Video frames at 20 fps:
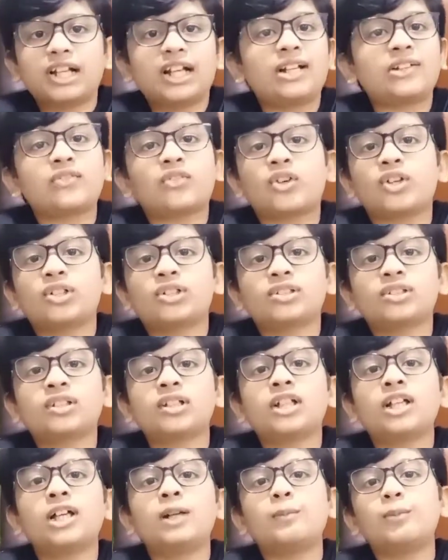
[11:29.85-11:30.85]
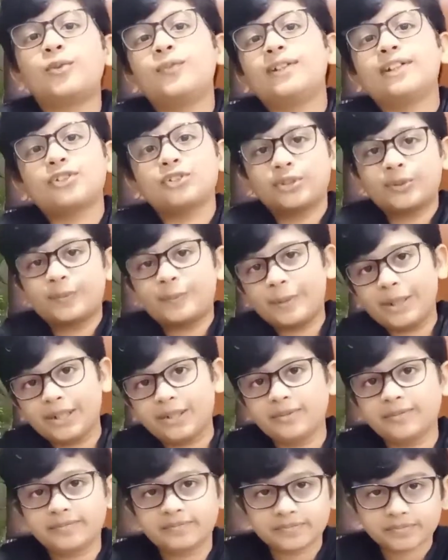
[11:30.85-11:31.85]
and was moving to
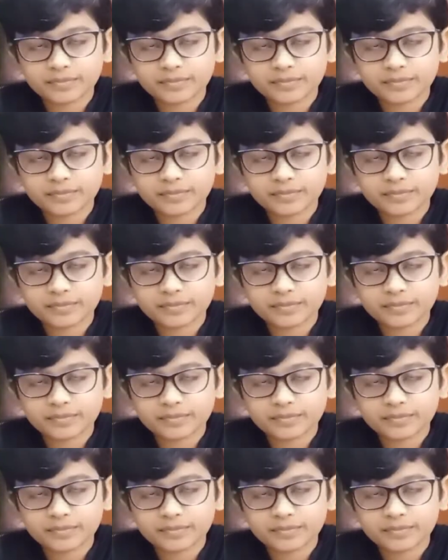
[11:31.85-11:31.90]
Spain.